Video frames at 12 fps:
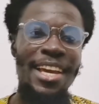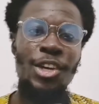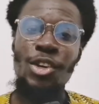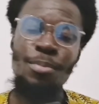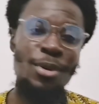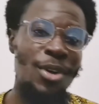
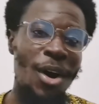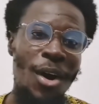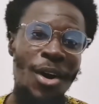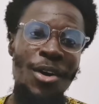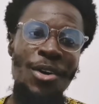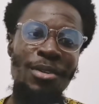You put
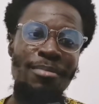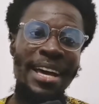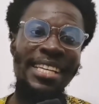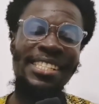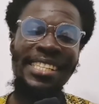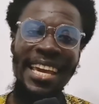on
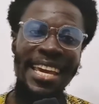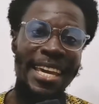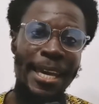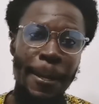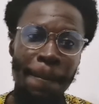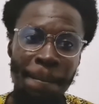my
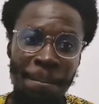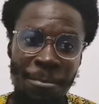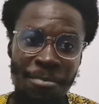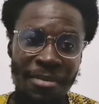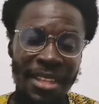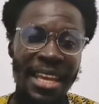
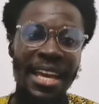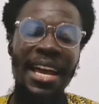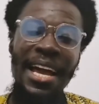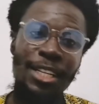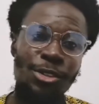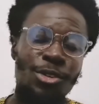shame
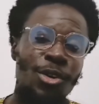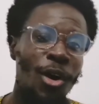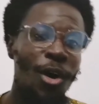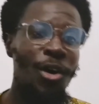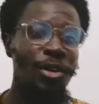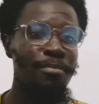and took
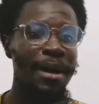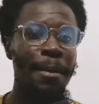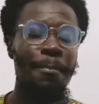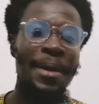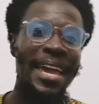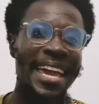on my
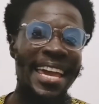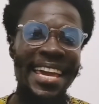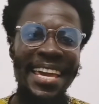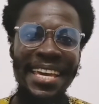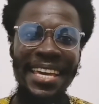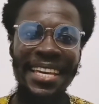
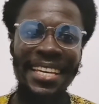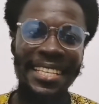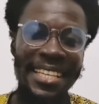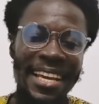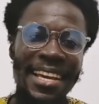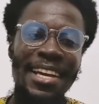
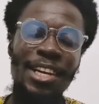pain.